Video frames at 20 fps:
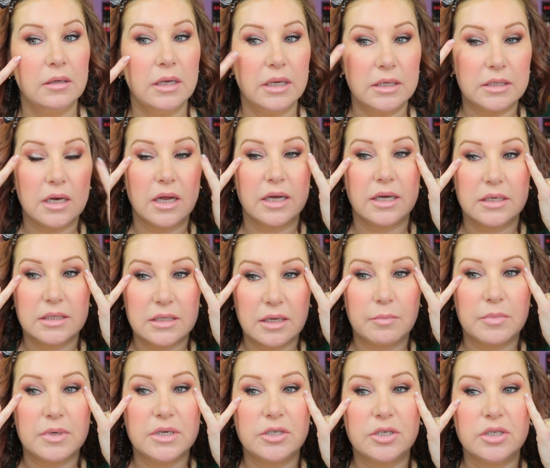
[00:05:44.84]
It's like
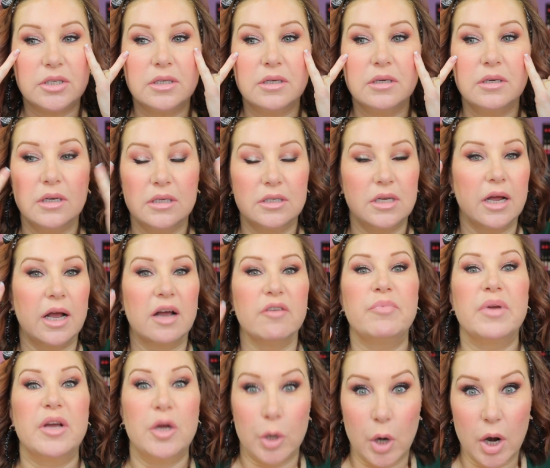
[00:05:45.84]
somebody's just, it's like I've
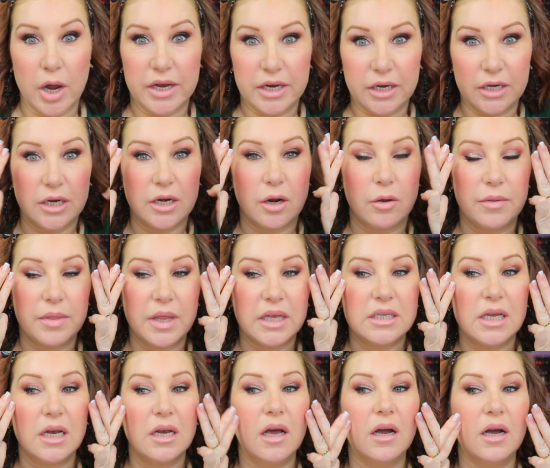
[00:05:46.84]
been crying, you know, and
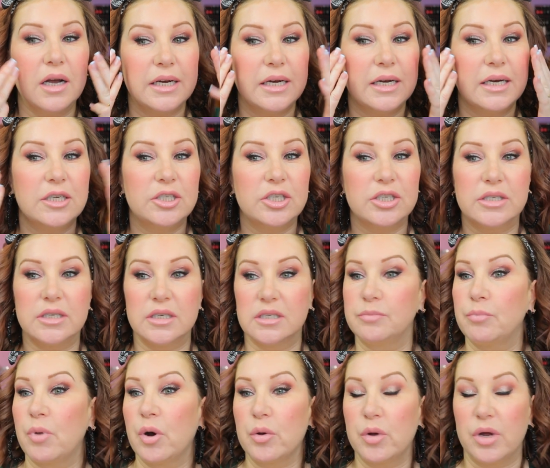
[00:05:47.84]
there's a line and it just
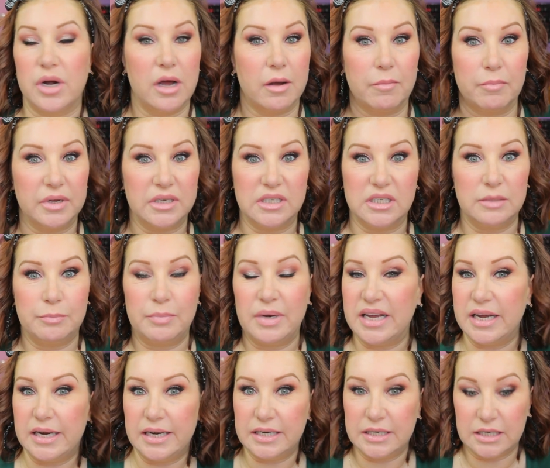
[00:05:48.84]
has broken up and
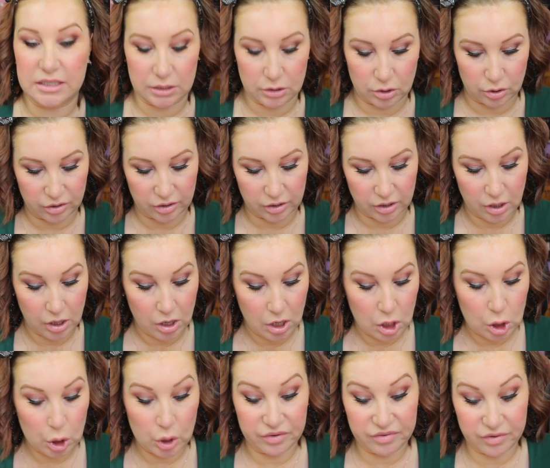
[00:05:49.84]
split and it doesn't look
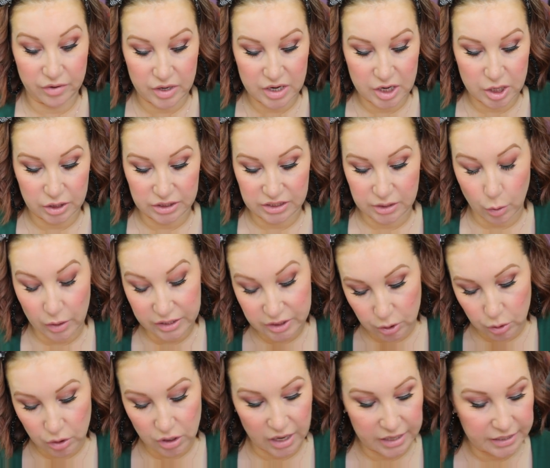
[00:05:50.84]
very good. So I
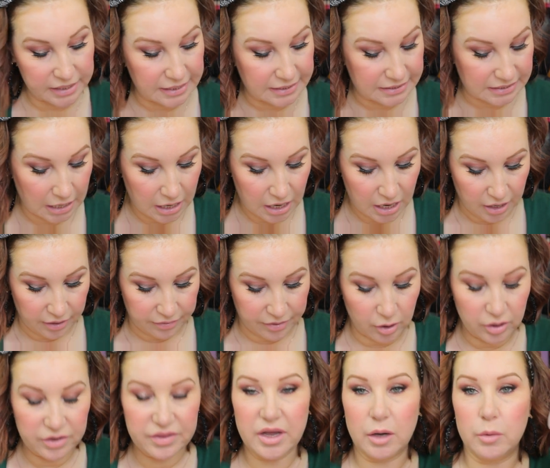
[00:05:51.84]
do like this. The
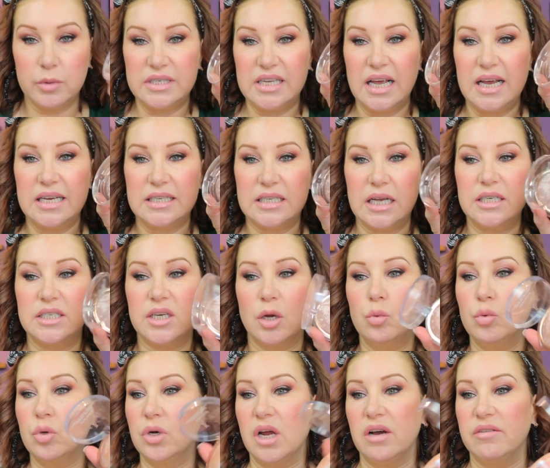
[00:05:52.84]
only thing I would say is I
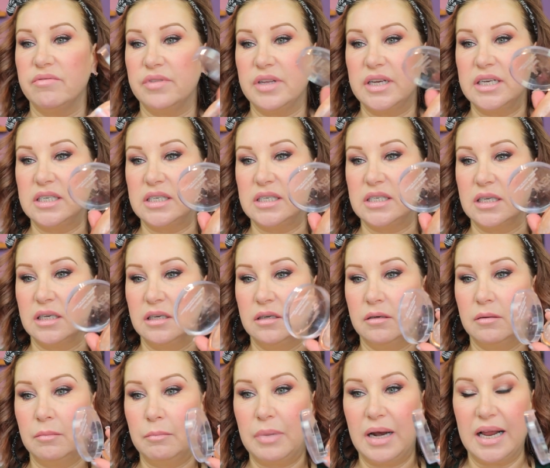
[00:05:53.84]
don't love this
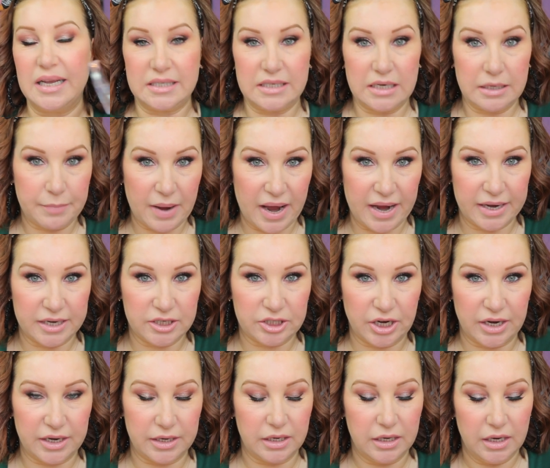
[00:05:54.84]
plastic
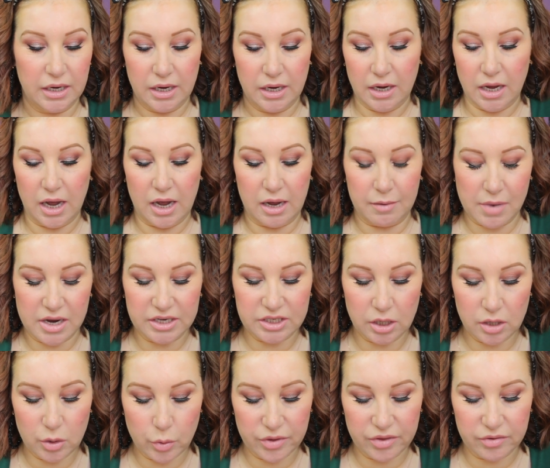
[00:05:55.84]
packaging. I
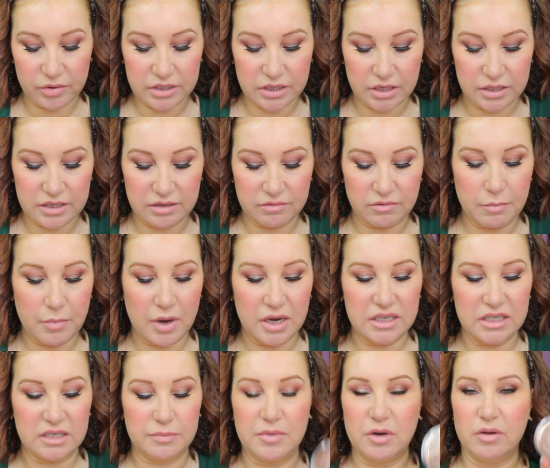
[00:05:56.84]
don't know whether it's because it
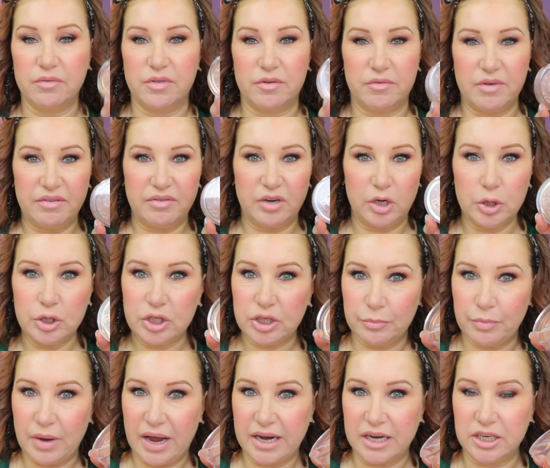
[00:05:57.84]
reminds me of the
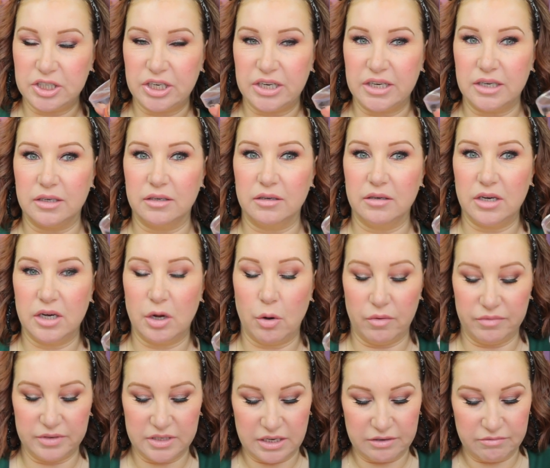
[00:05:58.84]
Revolution packaging, and you know,
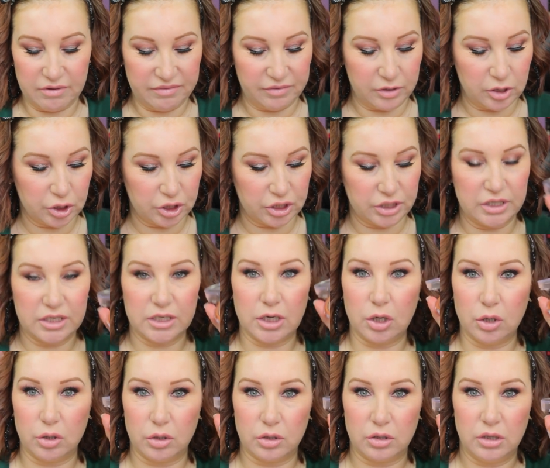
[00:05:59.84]
obviously Revolution is a
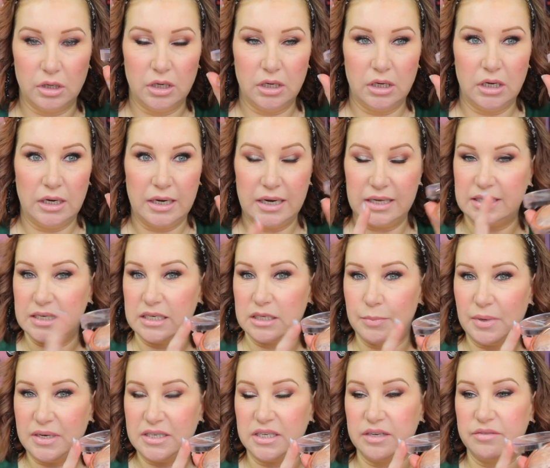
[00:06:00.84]
lot less
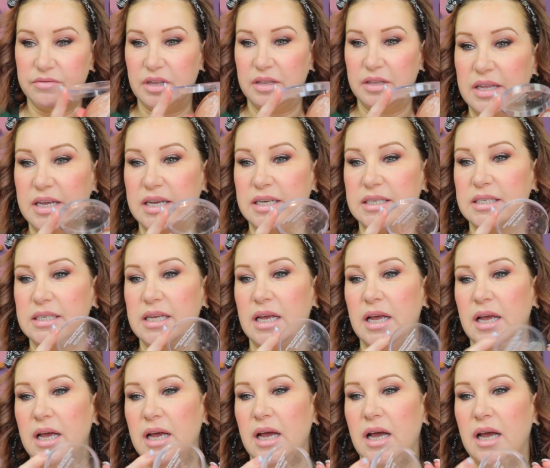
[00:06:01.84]
expensive this.
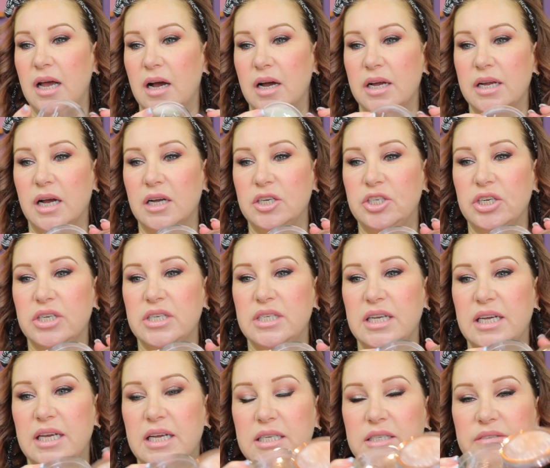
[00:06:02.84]
I just
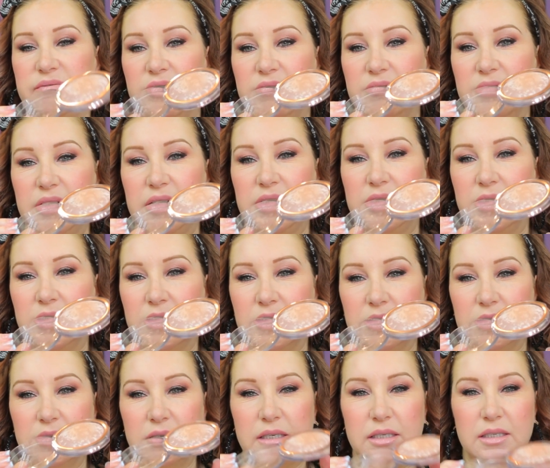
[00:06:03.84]
think it's very
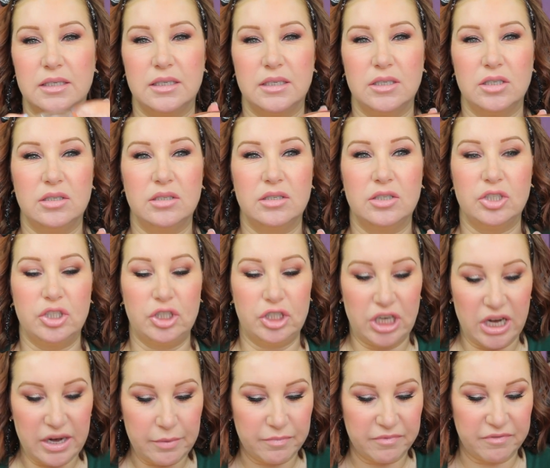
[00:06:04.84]

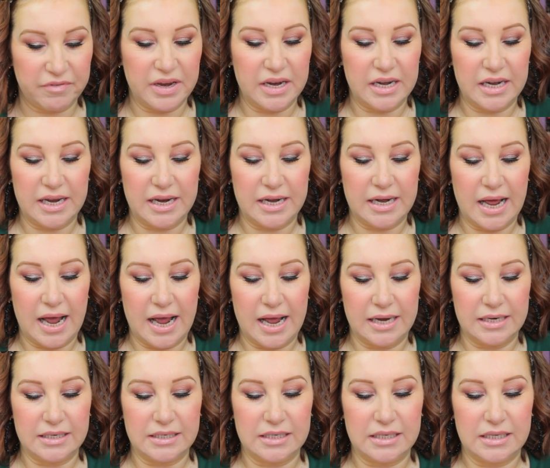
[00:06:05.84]
cheap feeling,
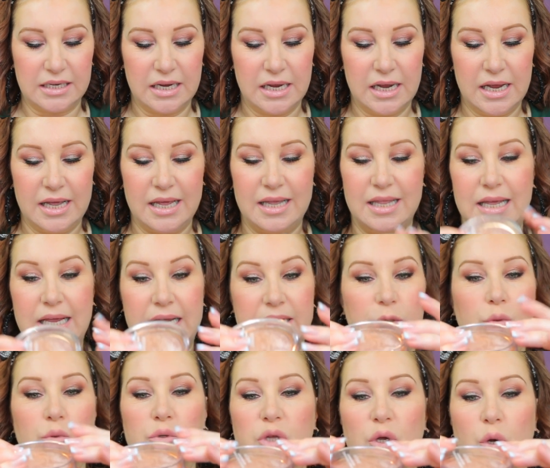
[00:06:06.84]
and
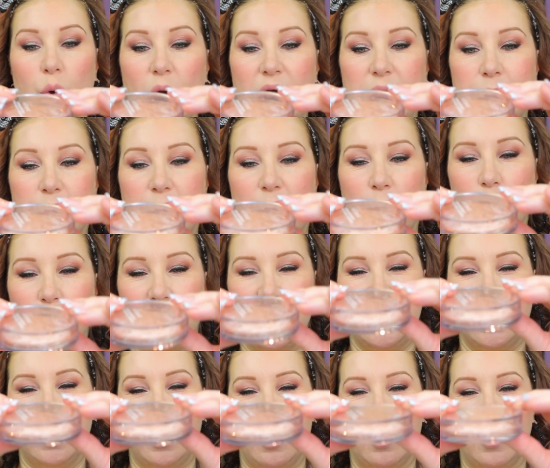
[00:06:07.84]
it's also quite bulky.
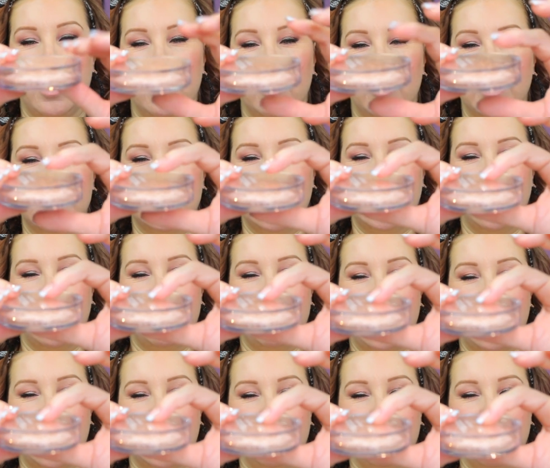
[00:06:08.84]
You know how I always say, like,
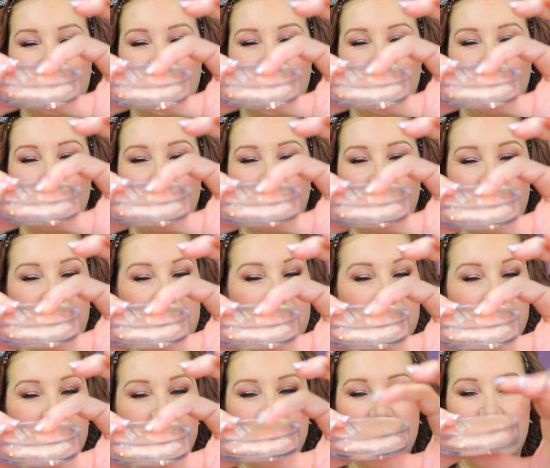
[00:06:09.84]
that could be a lot
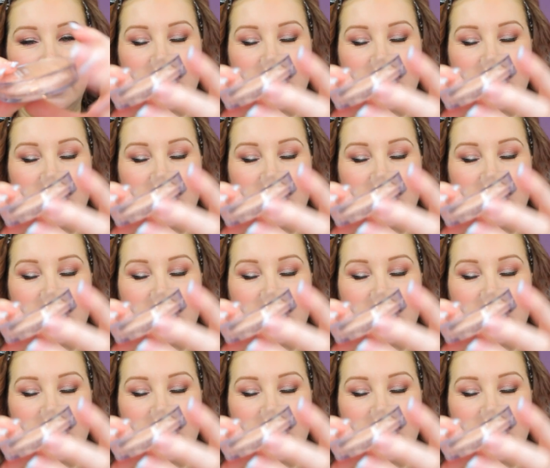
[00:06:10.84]
thinner.